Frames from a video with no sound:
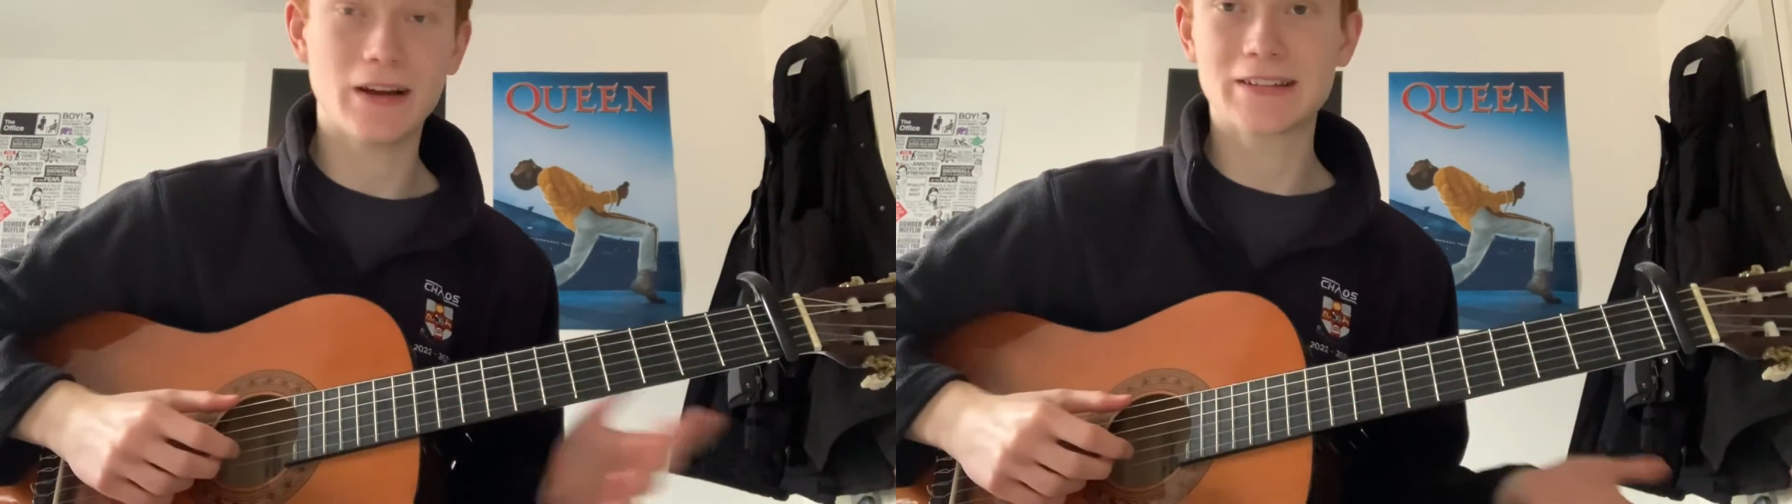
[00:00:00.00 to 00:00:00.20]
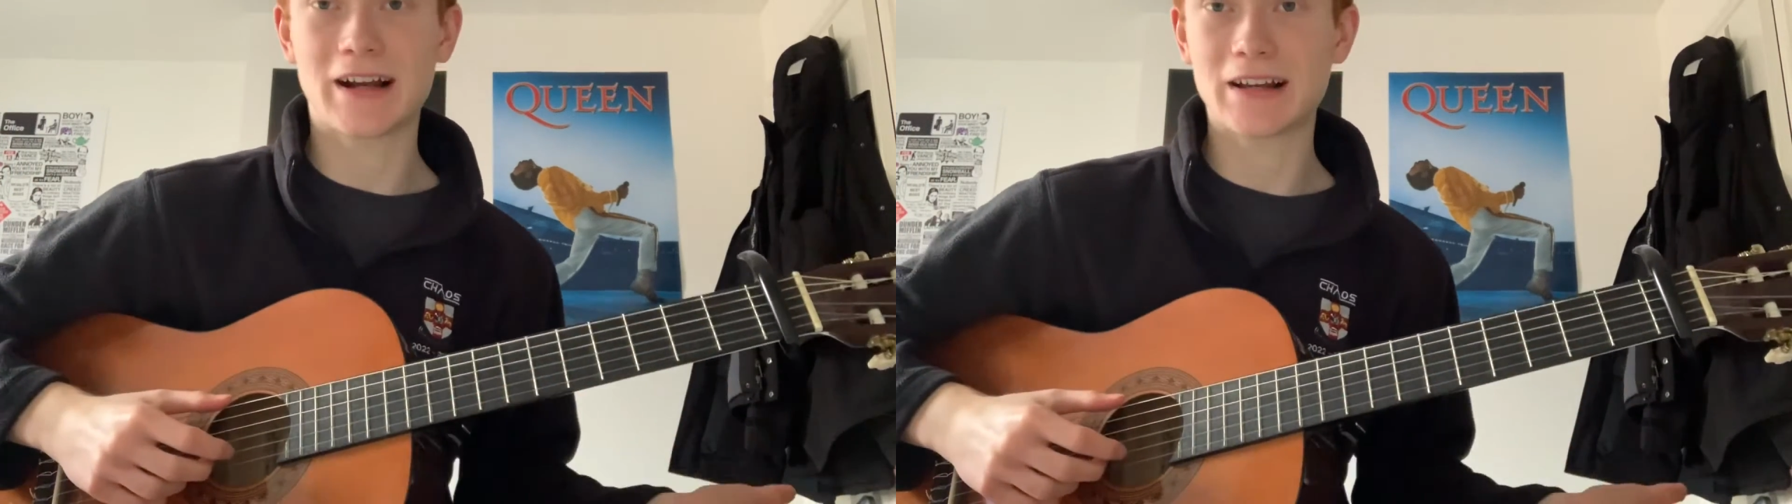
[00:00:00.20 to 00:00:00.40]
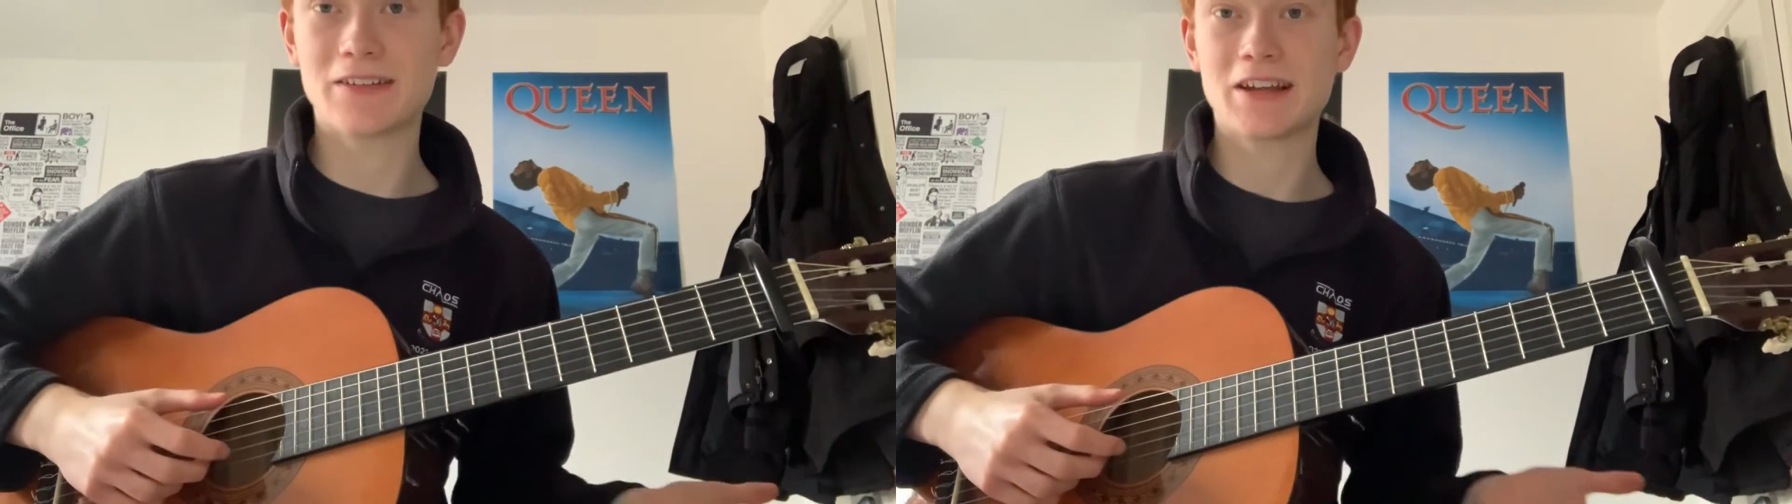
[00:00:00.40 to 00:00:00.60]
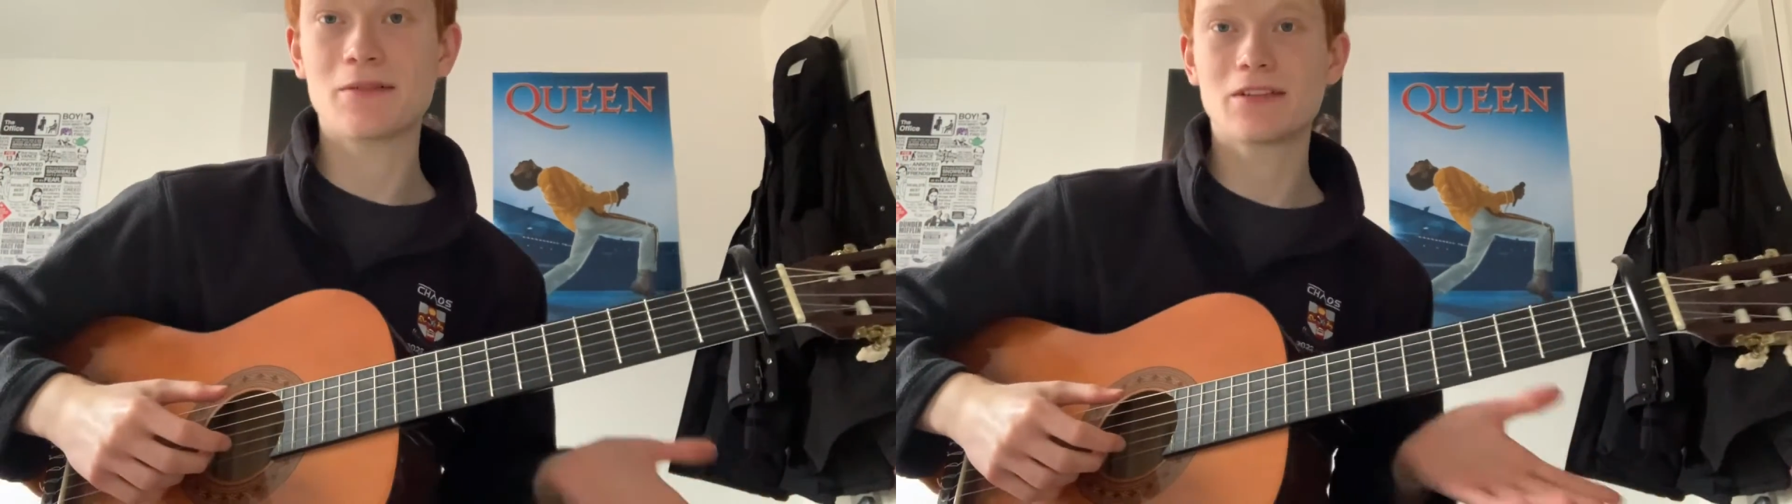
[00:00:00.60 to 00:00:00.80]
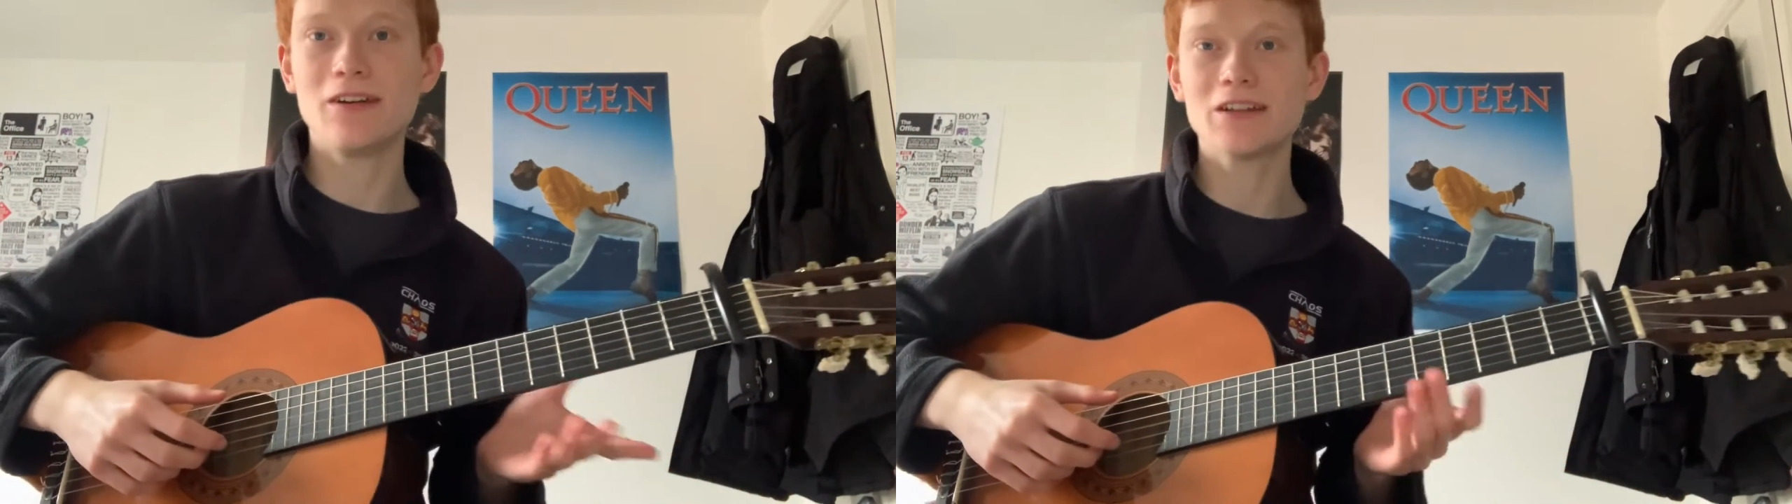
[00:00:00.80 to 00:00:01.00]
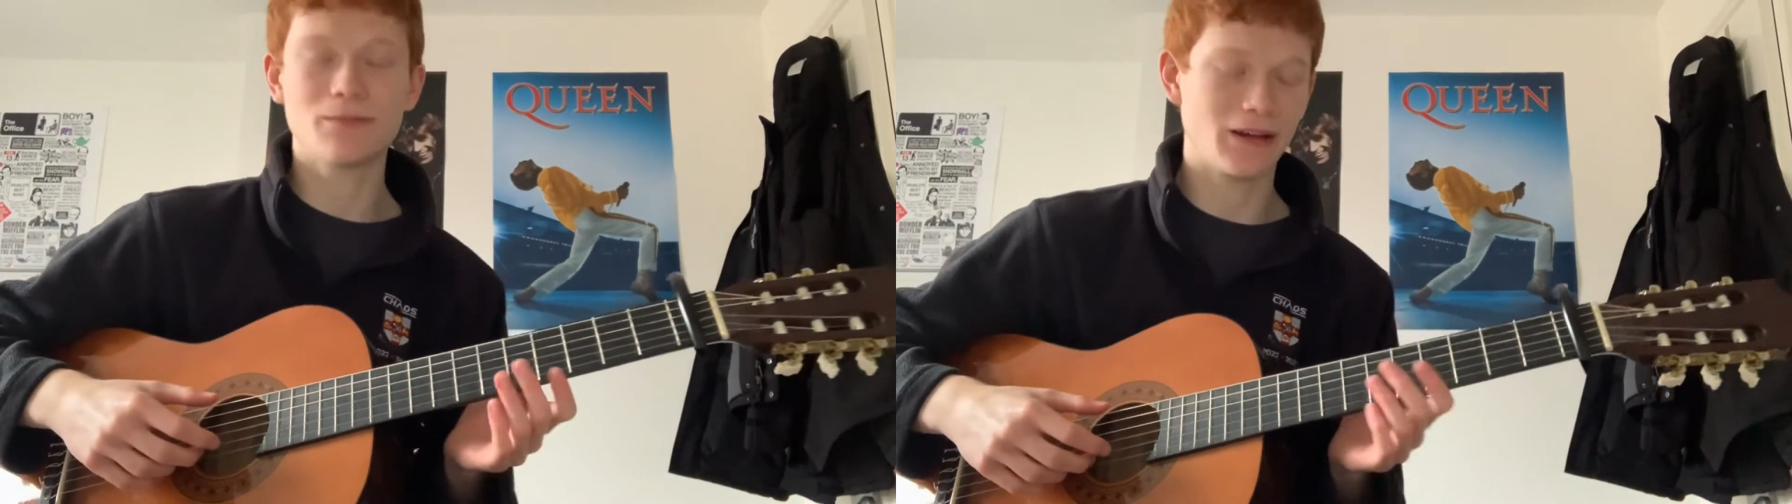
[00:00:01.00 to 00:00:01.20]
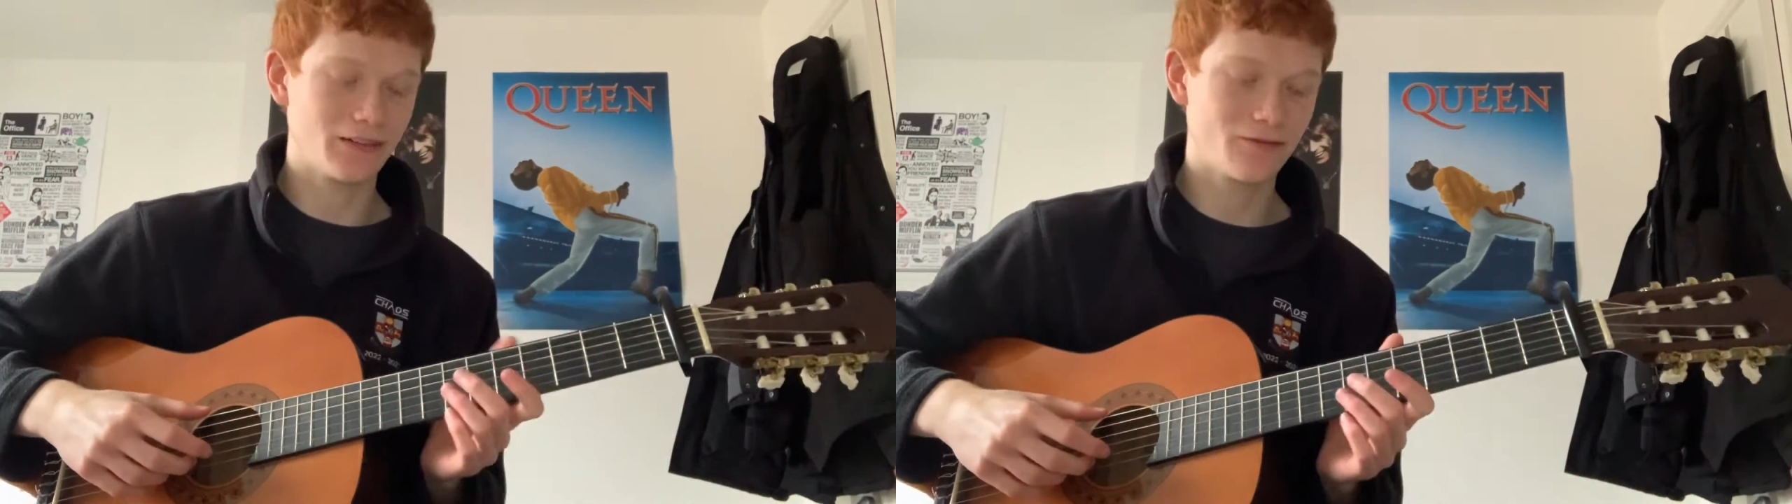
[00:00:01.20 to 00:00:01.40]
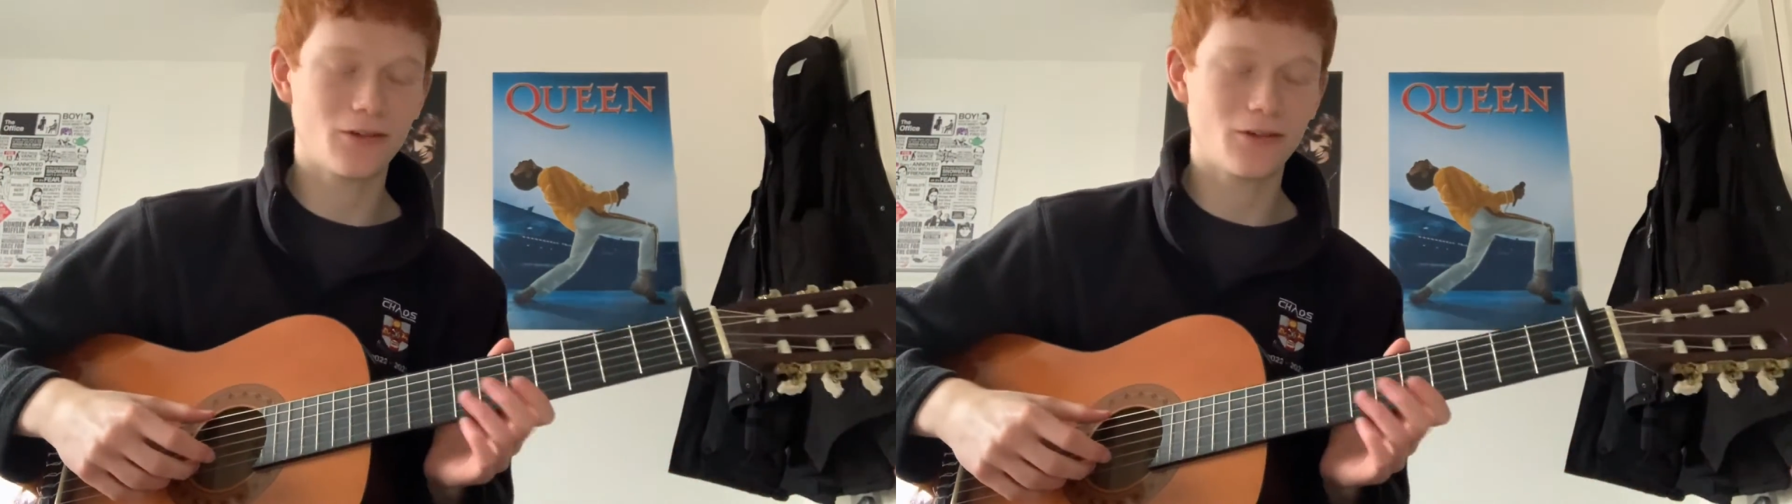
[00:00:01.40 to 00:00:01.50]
Exactly the same as the first bit,